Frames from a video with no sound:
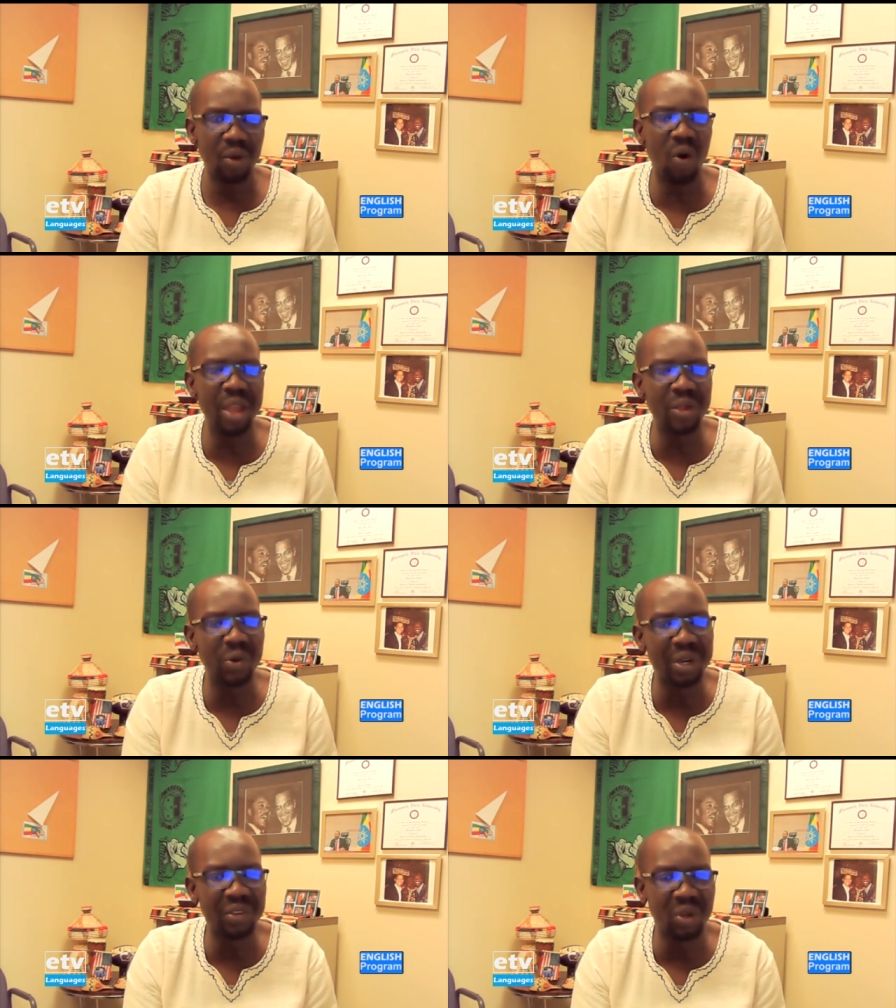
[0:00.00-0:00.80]
going
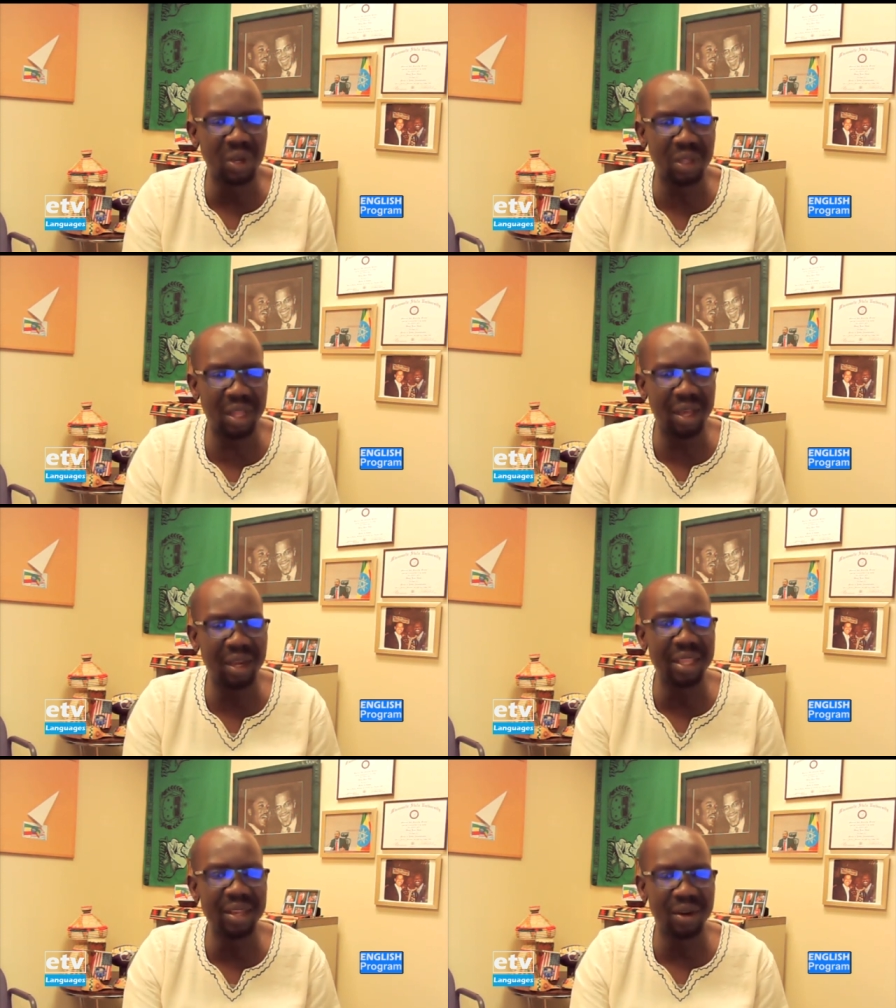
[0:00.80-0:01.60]
to regional
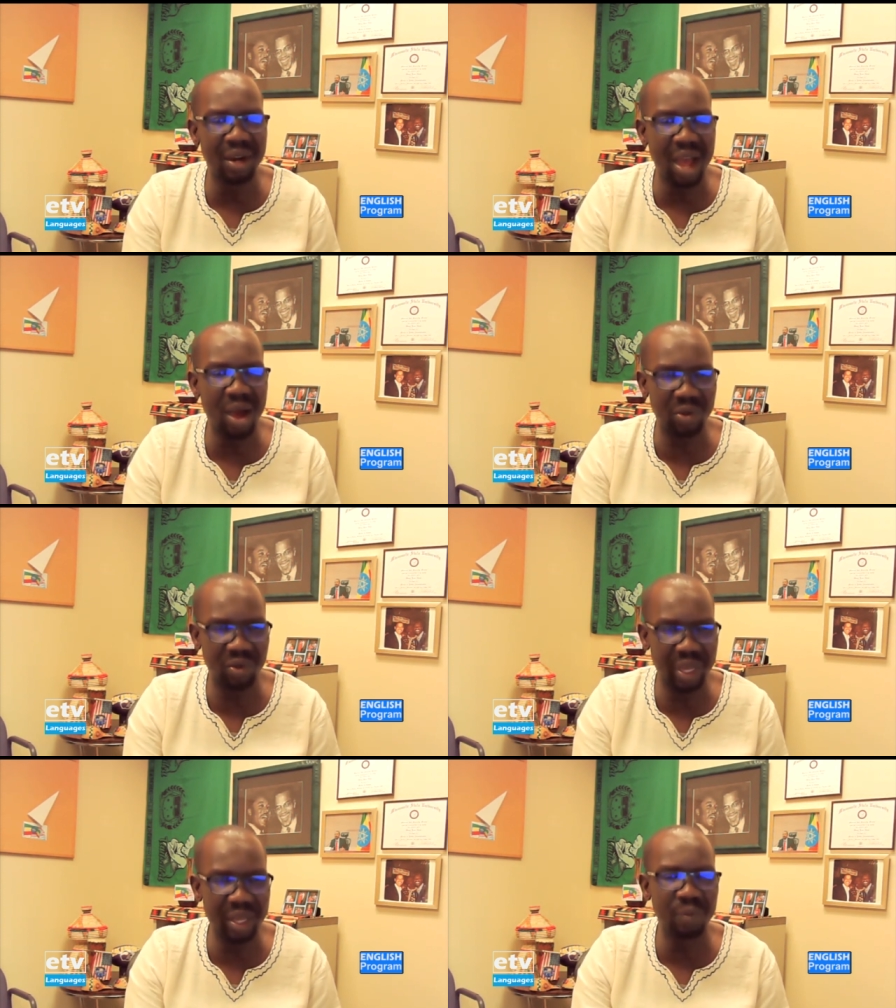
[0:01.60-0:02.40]
leader
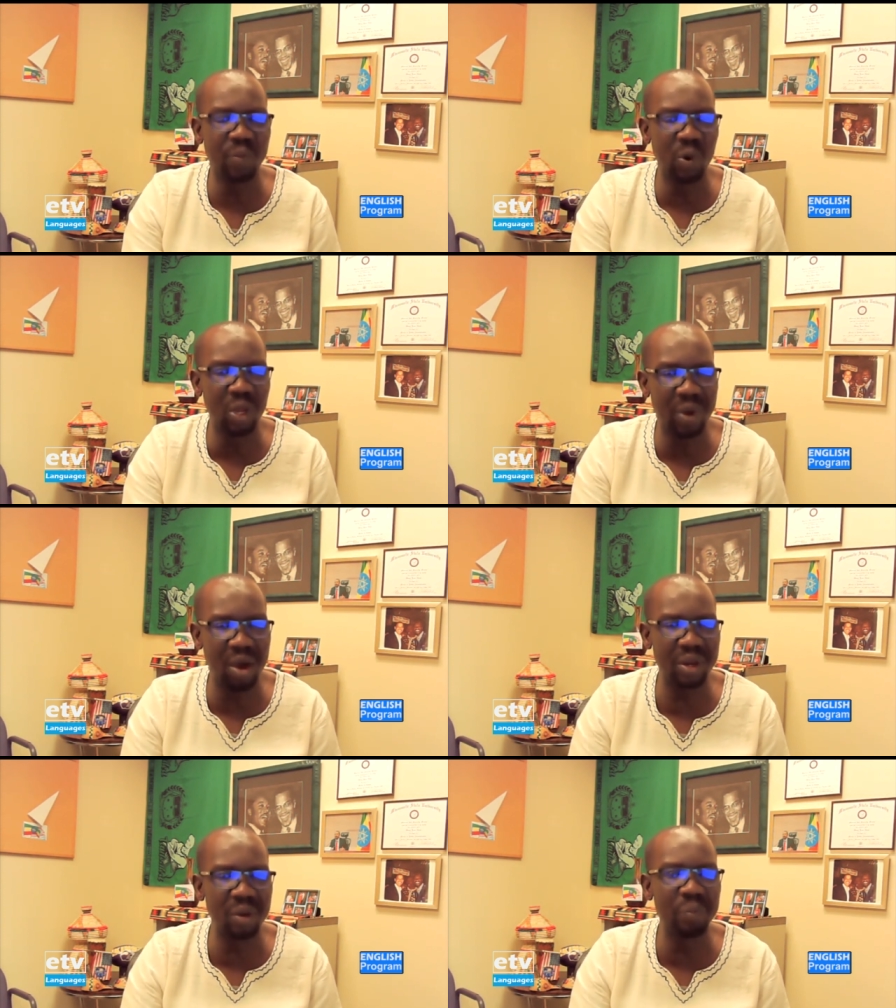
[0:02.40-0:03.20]
house and pull him
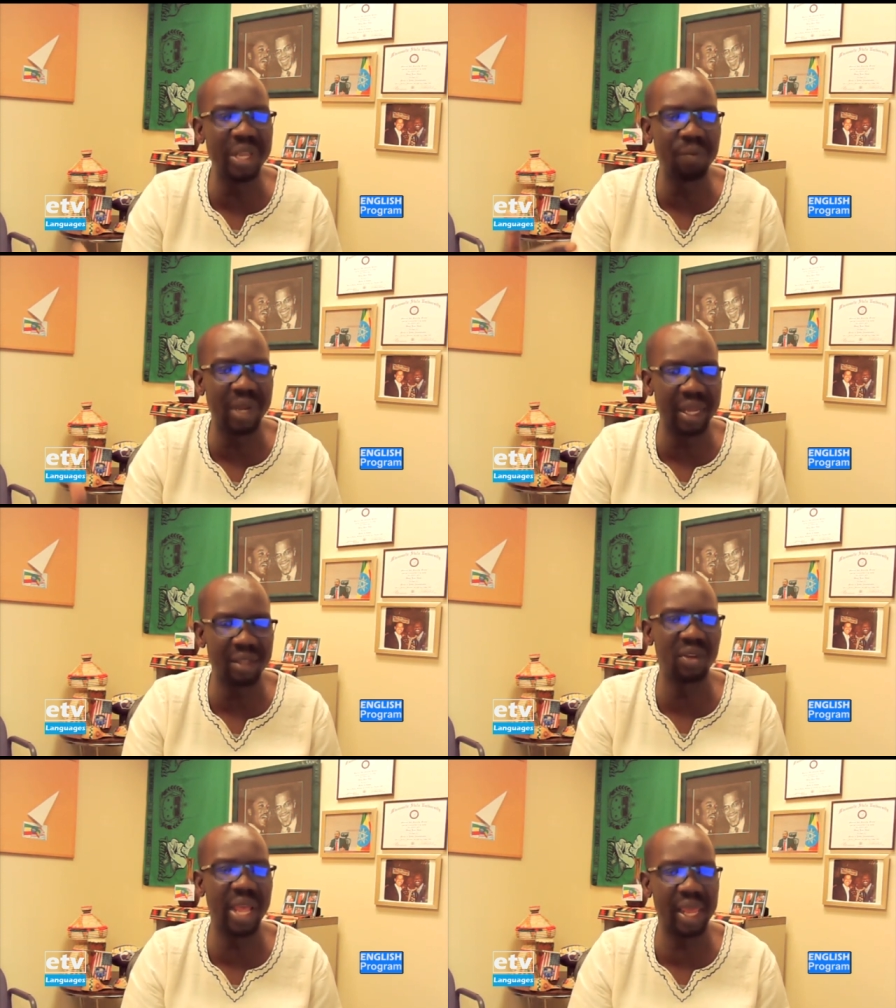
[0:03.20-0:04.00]
out and beat him like
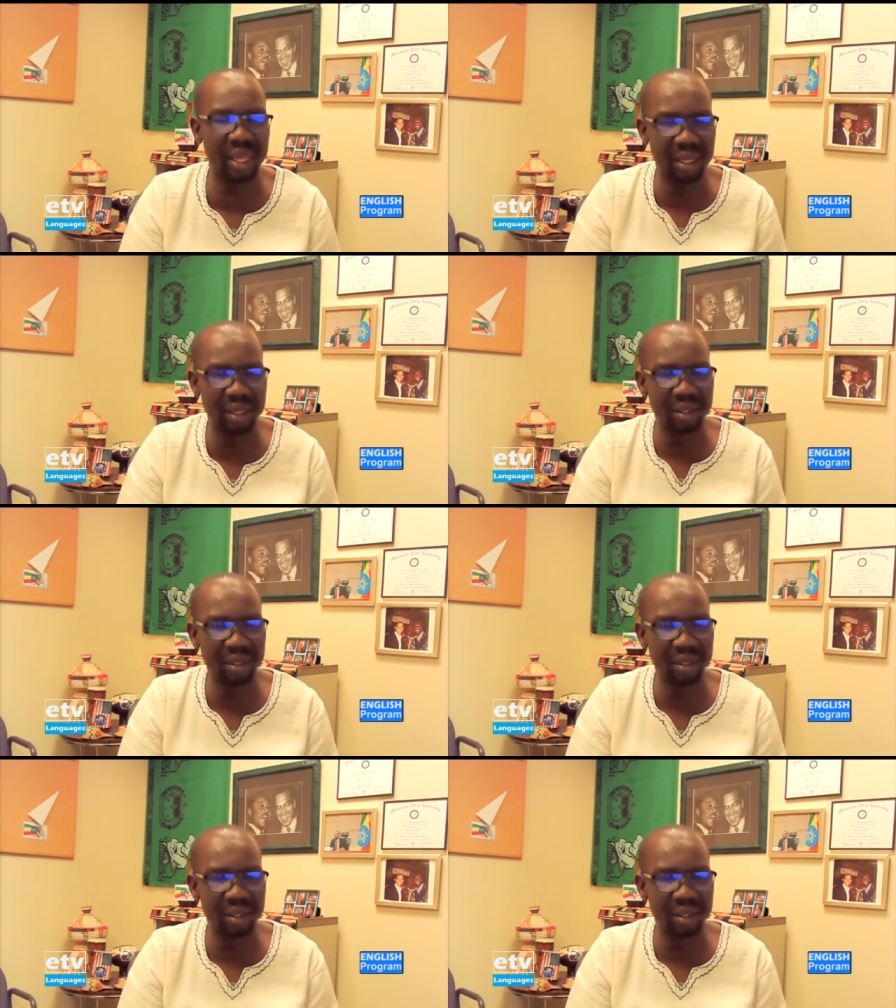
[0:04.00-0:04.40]
a snake.